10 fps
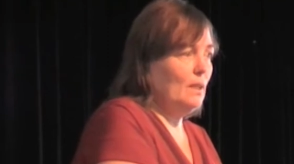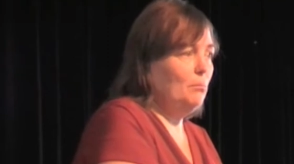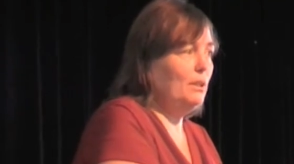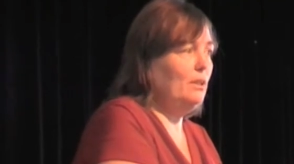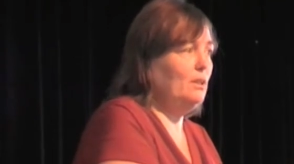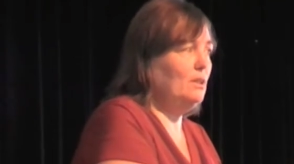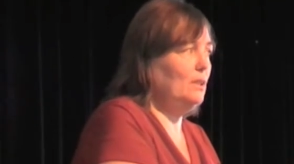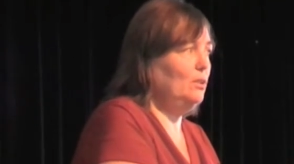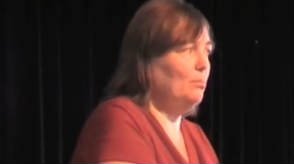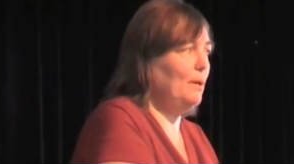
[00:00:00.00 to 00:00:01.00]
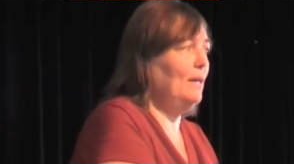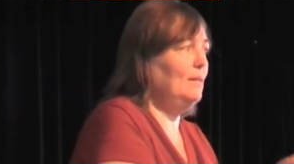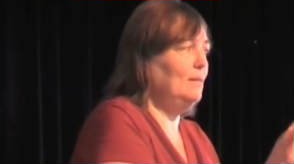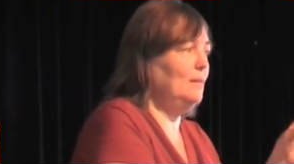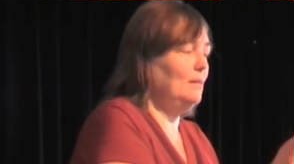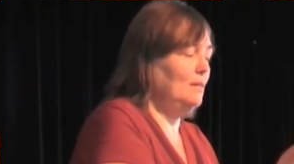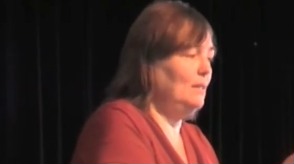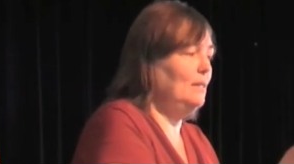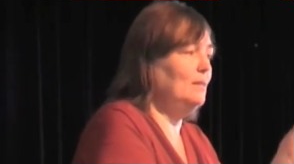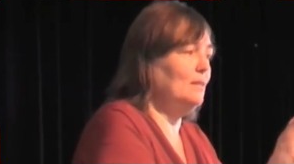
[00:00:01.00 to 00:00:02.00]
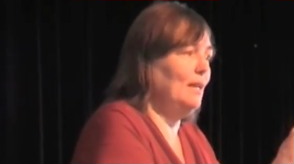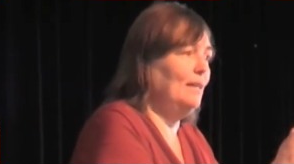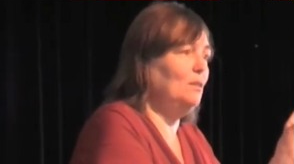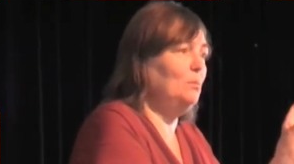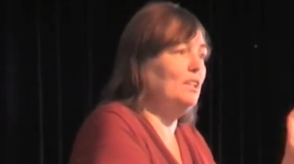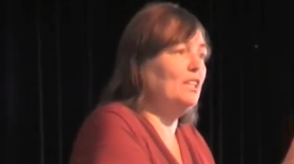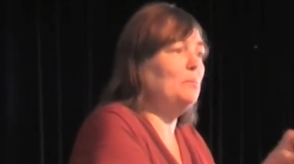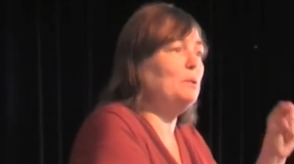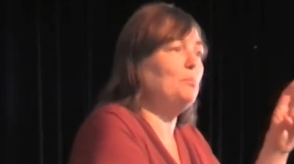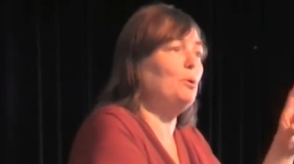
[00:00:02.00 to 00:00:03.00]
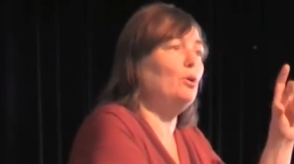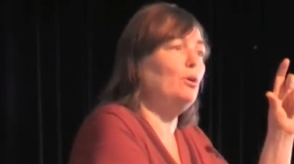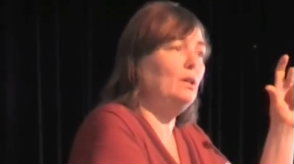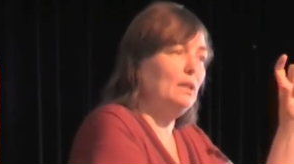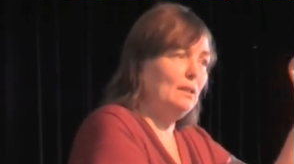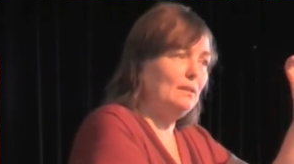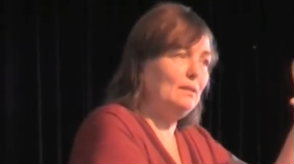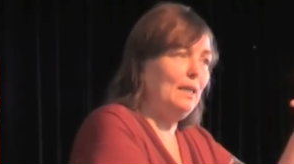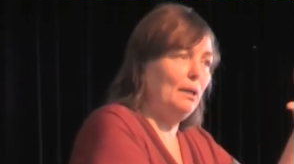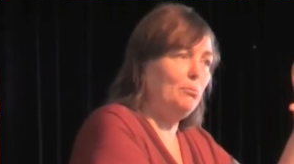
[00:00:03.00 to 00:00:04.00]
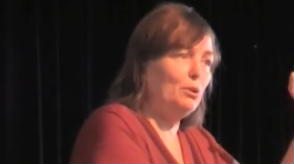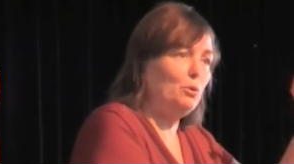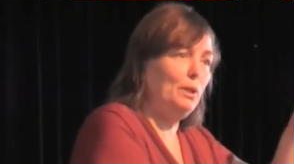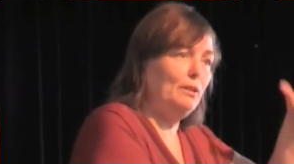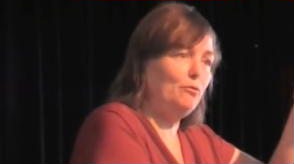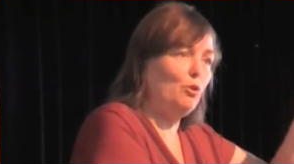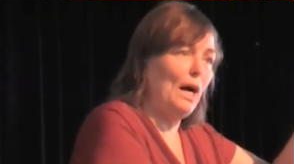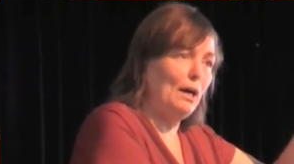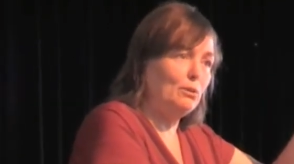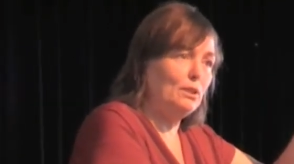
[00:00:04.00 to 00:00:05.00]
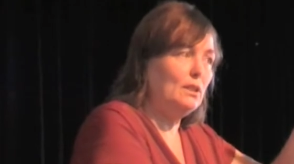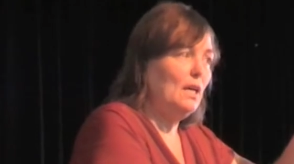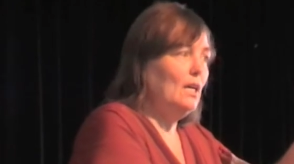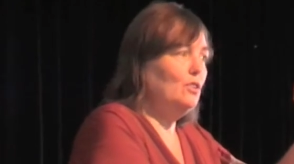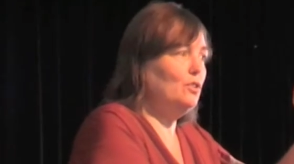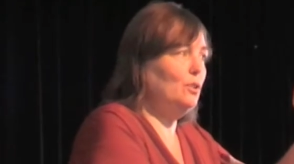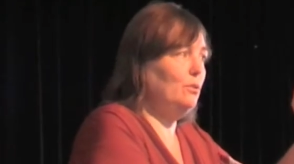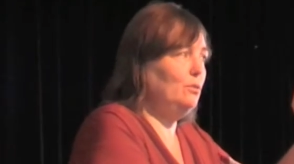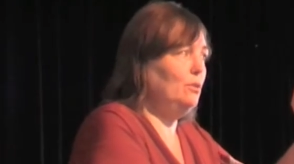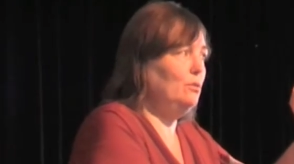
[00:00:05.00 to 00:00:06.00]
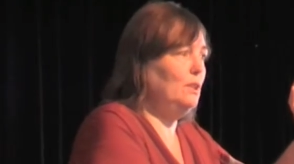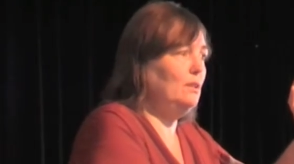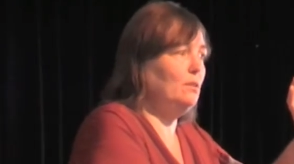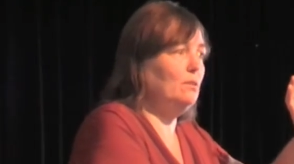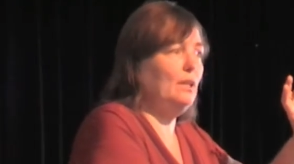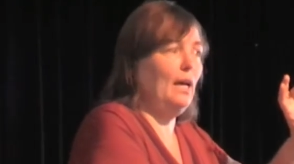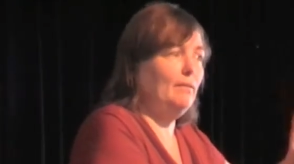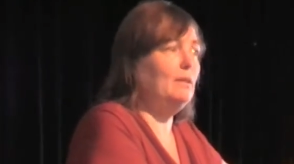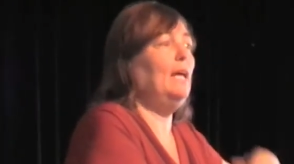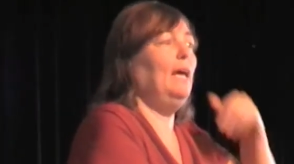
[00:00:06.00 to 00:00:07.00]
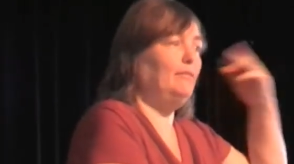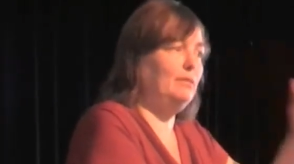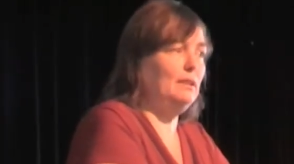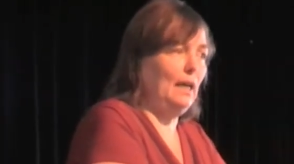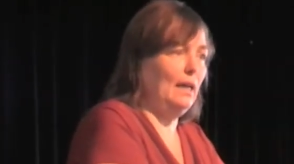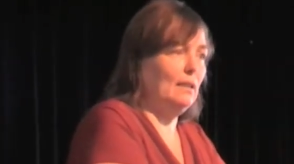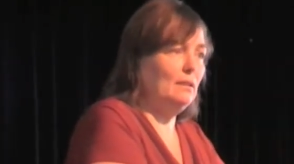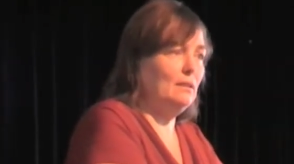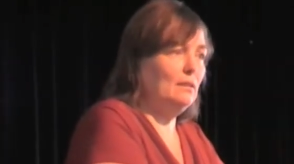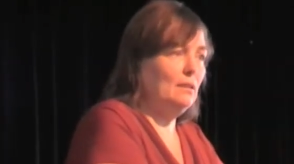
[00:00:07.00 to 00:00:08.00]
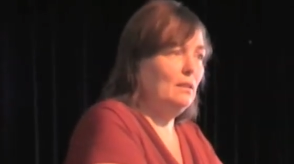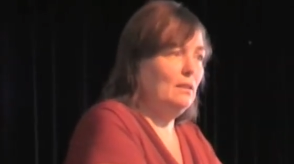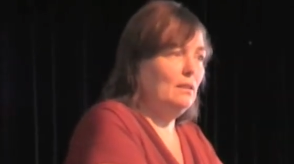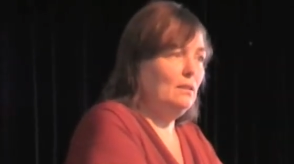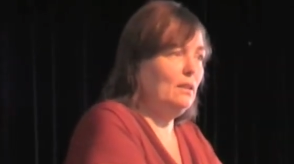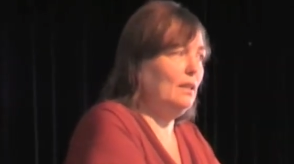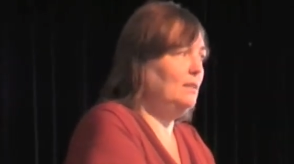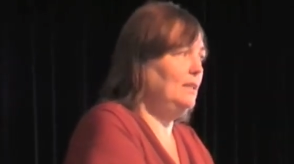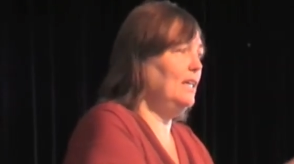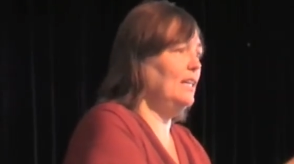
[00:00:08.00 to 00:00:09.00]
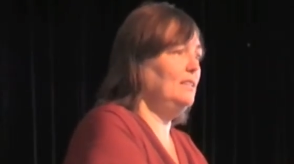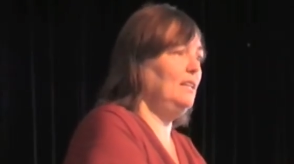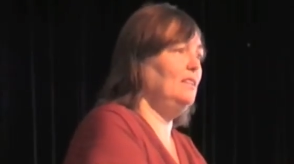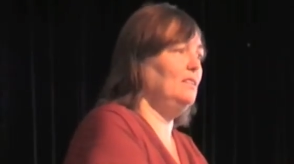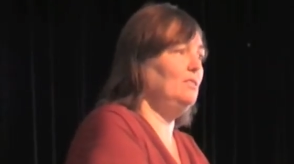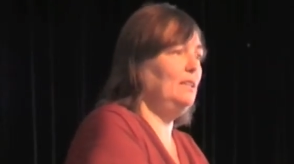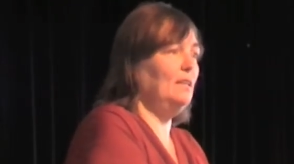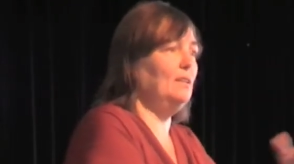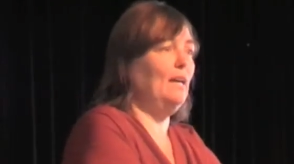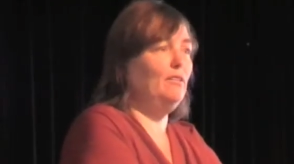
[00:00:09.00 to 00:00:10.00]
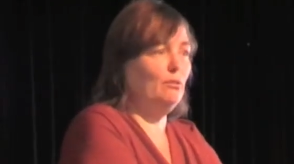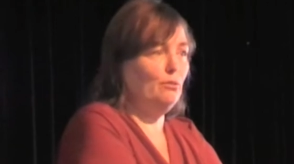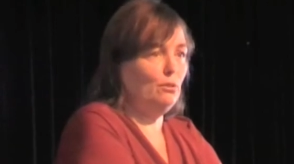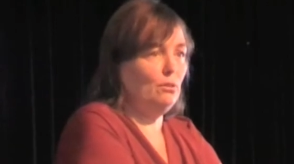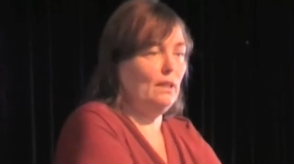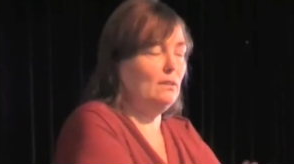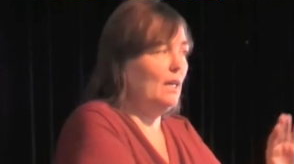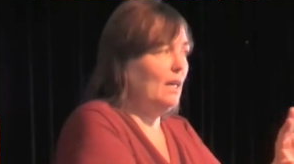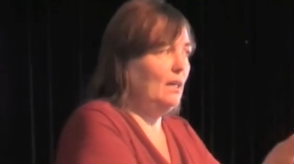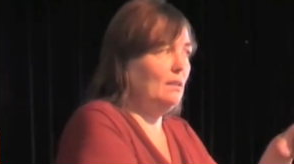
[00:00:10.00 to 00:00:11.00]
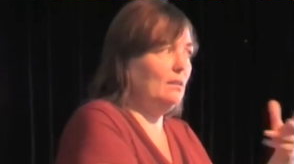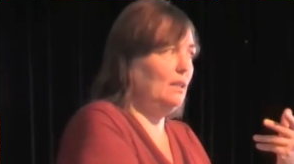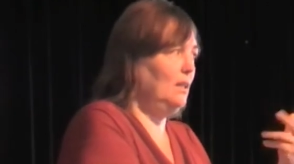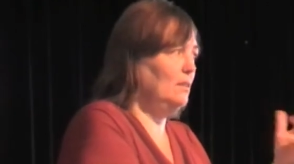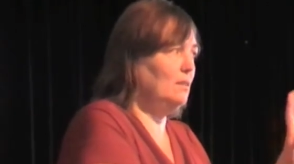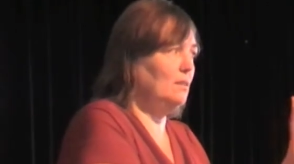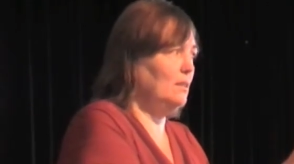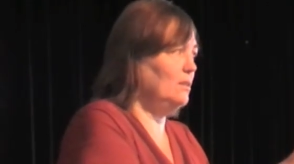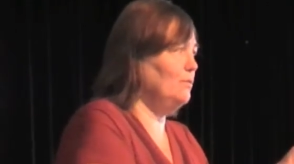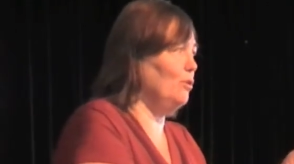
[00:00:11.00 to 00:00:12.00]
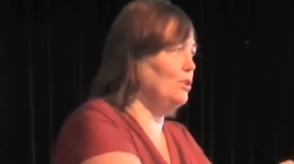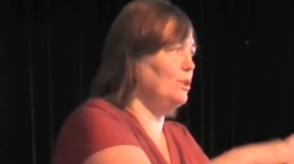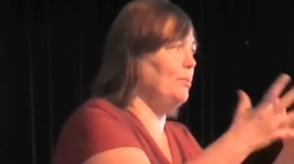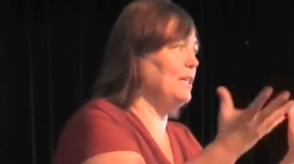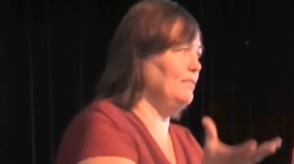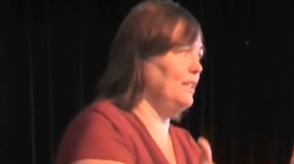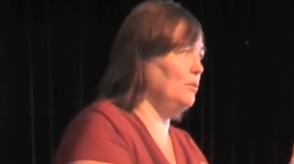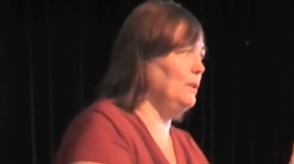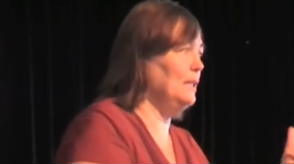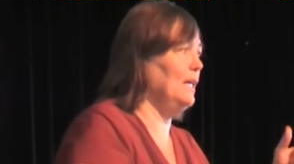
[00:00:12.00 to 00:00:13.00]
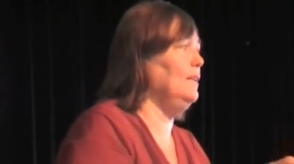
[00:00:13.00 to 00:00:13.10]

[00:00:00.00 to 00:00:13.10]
Because your body needs 90 milligrams per day, for 24 hours. So you need to have it every day. You cannot take 180 today and nothing for two days. It, it just falls apart very quickly.